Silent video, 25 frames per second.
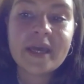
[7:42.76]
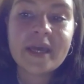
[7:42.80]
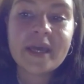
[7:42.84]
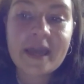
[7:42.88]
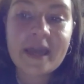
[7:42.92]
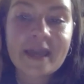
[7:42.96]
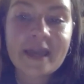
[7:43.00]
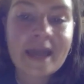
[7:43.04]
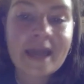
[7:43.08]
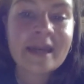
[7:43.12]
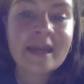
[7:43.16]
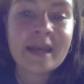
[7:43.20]

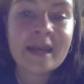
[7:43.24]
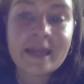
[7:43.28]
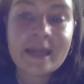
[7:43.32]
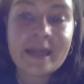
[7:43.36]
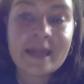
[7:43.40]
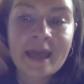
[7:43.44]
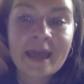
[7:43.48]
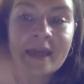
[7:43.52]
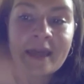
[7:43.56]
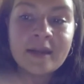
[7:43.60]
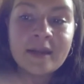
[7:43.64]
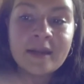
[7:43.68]
again and
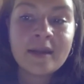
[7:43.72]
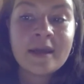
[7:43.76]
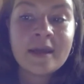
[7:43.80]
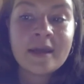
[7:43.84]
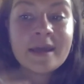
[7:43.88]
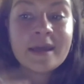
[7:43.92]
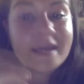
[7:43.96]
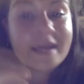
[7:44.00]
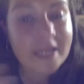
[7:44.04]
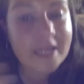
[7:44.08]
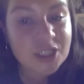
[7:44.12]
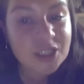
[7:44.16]
again,
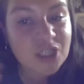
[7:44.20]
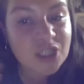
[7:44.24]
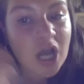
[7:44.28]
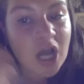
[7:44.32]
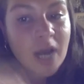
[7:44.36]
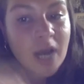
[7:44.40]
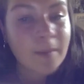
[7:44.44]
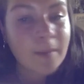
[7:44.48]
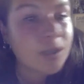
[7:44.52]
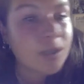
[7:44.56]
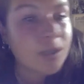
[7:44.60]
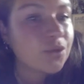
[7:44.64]
each
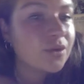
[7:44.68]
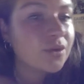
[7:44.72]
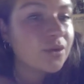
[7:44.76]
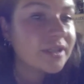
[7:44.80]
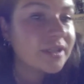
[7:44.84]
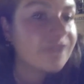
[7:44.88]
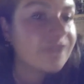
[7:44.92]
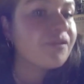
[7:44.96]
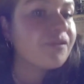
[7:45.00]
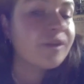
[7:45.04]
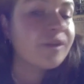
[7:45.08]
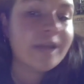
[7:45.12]
time under a
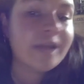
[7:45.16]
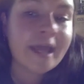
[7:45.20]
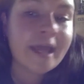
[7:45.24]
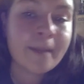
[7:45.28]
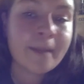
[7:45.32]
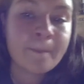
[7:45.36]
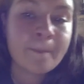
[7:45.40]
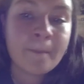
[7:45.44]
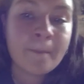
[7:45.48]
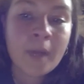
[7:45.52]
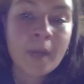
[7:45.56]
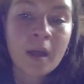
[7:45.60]
different
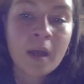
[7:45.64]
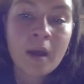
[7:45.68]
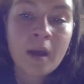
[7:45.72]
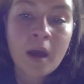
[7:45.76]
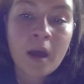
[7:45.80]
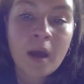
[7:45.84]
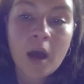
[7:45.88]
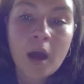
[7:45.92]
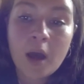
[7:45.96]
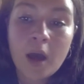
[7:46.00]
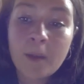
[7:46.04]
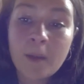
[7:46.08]
name.
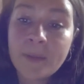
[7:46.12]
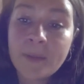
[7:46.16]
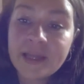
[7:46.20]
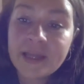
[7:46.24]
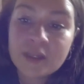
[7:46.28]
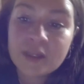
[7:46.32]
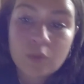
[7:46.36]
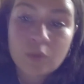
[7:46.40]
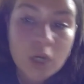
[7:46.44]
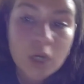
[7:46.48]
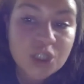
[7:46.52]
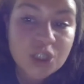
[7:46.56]

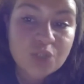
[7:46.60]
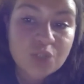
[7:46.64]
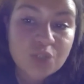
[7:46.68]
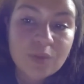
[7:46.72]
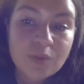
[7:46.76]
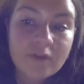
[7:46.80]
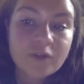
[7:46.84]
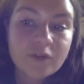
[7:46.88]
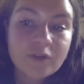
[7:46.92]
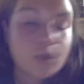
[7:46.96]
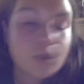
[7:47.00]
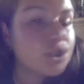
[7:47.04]
In the Russian
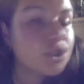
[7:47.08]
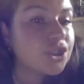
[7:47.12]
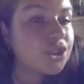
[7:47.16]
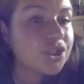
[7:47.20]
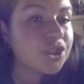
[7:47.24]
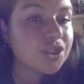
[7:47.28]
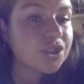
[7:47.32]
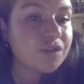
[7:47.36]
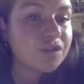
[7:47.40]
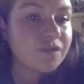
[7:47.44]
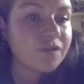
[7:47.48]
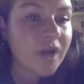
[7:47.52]

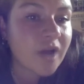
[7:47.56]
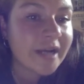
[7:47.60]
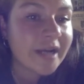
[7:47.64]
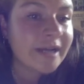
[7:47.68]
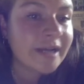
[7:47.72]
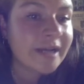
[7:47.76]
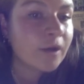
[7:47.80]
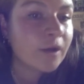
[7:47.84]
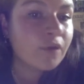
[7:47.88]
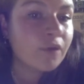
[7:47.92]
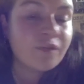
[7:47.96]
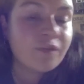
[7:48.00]
revolutions of
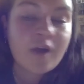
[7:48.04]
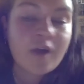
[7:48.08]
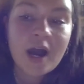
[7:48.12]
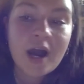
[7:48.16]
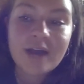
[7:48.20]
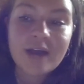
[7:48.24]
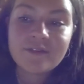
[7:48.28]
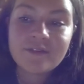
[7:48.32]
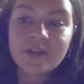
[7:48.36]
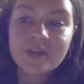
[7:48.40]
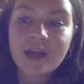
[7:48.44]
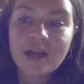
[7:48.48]

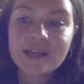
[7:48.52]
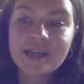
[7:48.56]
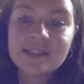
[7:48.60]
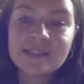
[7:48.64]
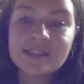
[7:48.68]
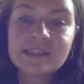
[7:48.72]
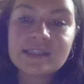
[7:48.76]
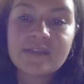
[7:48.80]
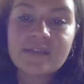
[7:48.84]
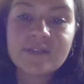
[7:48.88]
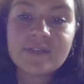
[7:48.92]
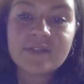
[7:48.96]
1905 and
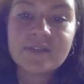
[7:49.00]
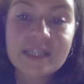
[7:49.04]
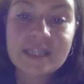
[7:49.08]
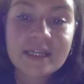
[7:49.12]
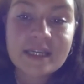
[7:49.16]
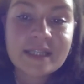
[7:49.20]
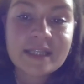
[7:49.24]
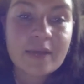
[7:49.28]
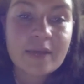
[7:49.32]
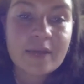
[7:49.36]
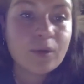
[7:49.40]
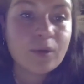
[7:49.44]

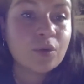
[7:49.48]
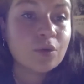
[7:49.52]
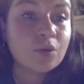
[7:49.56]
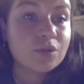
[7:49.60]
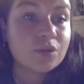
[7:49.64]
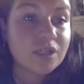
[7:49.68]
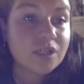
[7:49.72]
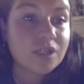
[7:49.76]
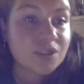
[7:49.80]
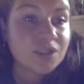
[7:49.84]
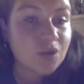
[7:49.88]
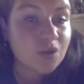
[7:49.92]
1917, they were
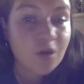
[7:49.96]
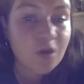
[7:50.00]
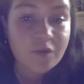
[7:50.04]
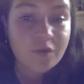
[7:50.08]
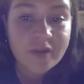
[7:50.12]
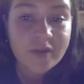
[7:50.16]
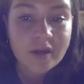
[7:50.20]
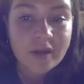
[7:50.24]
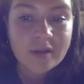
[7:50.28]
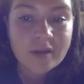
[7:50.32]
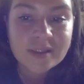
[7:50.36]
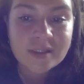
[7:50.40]
called the
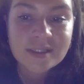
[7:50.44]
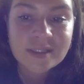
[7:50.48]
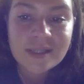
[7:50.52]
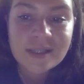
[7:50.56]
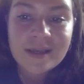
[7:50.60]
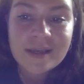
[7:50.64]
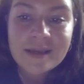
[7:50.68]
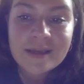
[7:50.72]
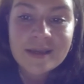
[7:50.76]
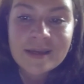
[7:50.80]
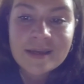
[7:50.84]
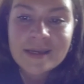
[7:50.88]
Soviets.
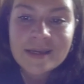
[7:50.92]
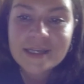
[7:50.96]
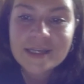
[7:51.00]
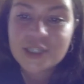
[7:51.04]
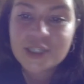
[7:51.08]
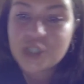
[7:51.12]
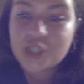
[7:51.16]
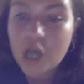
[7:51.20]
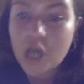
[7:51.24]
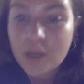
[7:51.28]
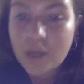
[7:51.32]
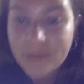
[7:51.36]

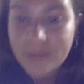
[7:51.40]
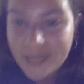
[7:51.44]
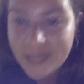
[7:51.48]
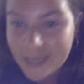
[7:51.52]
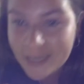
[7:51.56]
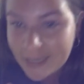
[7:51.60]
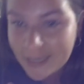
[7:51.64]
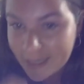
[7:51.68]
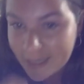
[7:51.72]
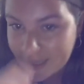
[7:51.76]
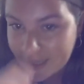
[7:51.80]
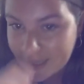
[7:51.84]
In
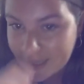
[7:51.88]
Germany in